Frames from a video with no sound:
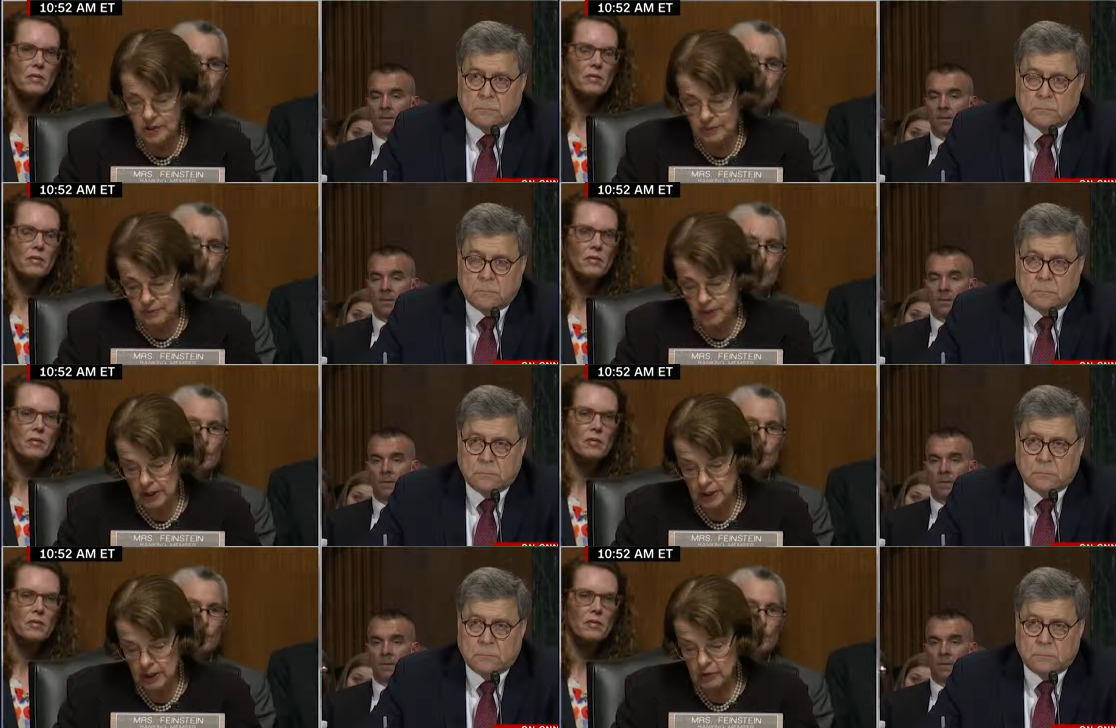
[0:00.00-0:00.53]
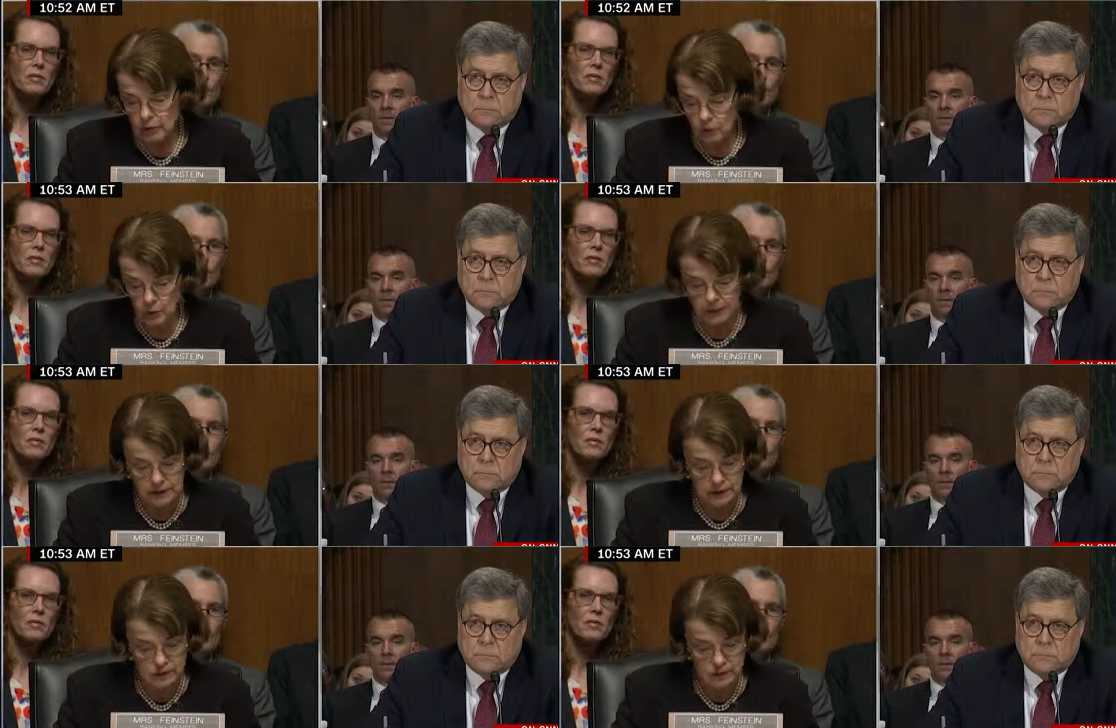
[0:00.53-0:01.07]
Speaker 1: something the
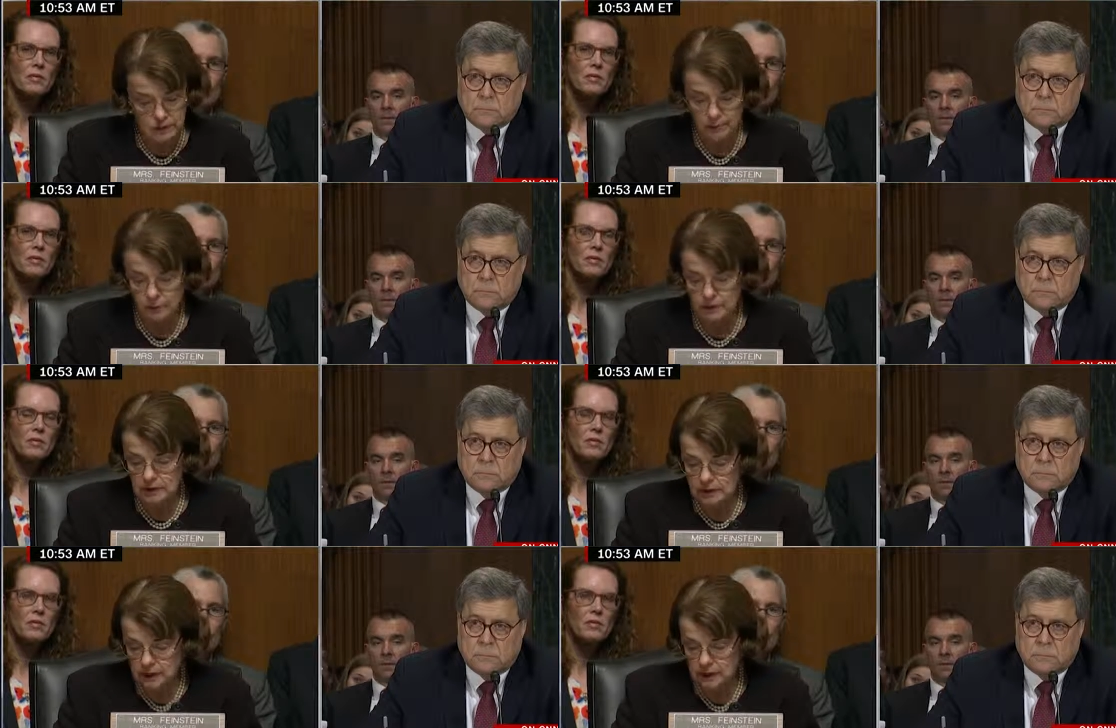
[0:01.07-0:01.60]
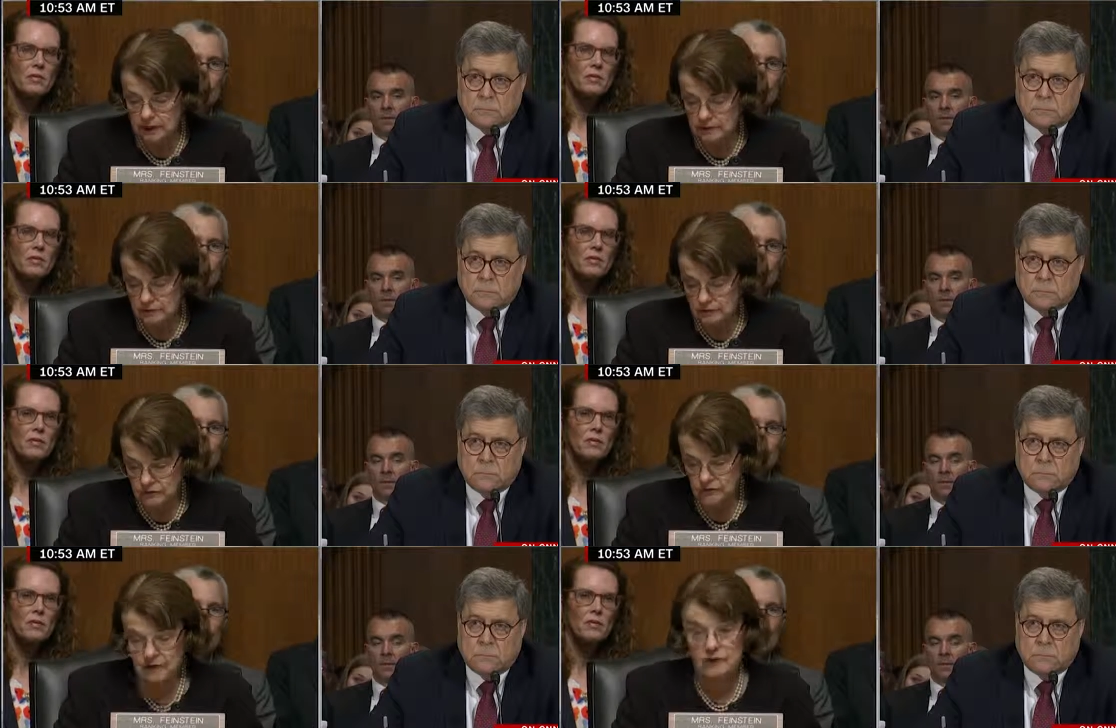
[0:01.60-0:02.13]
witness
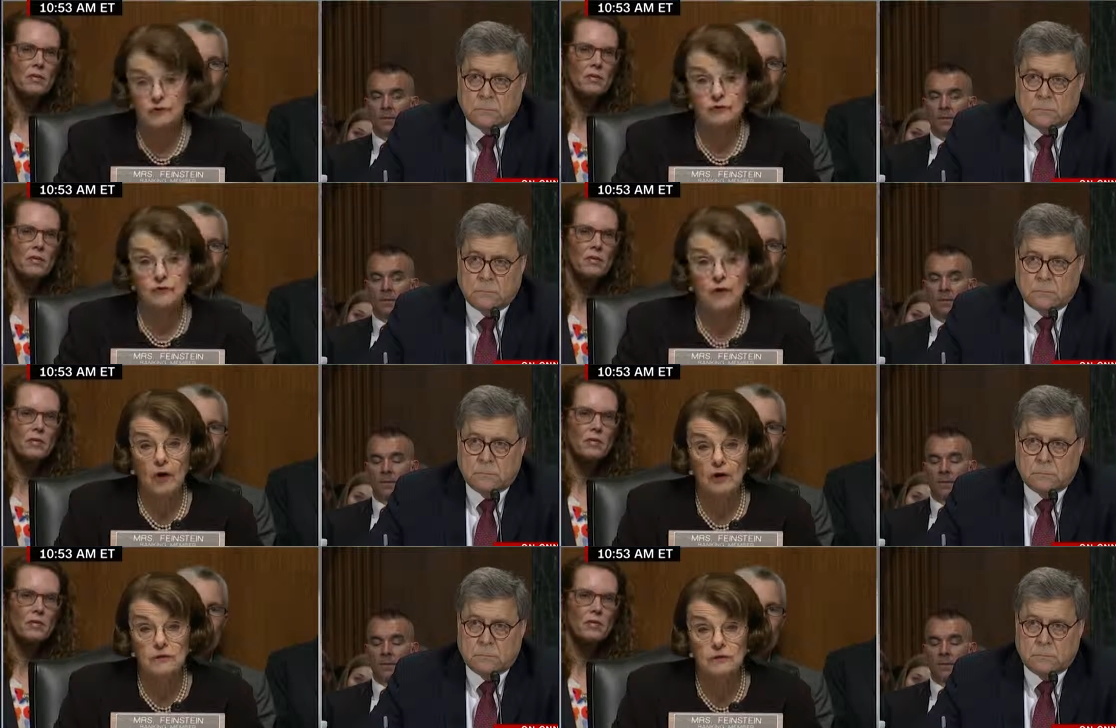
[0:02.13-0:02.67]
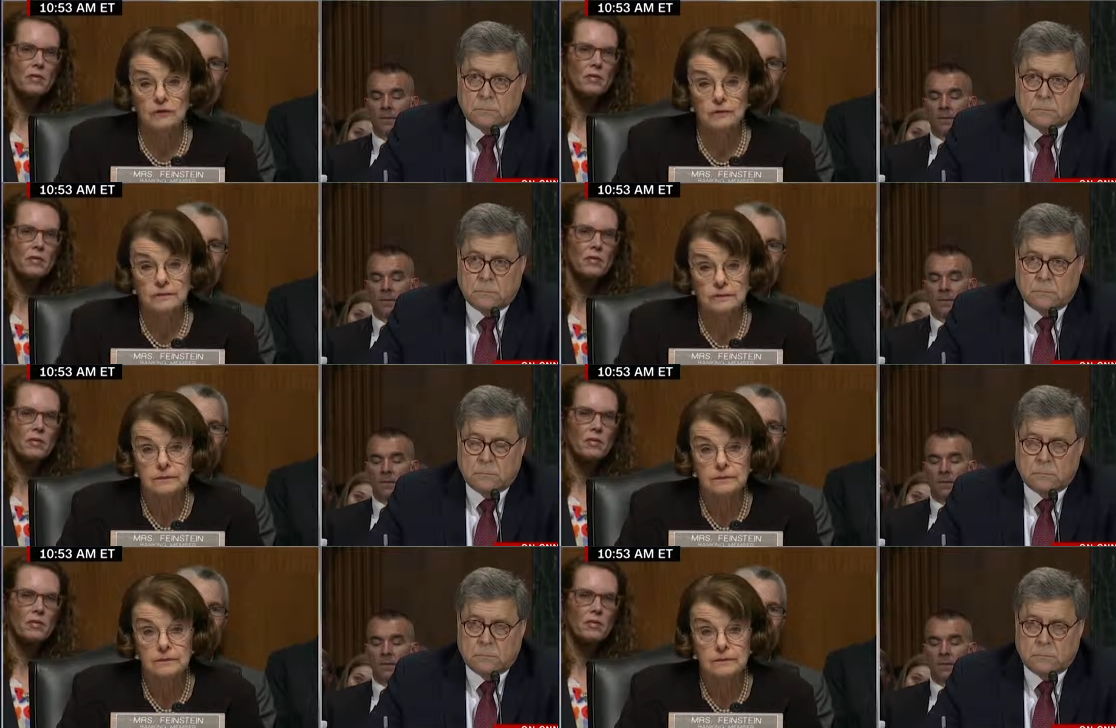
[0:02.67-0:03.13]
believes is false?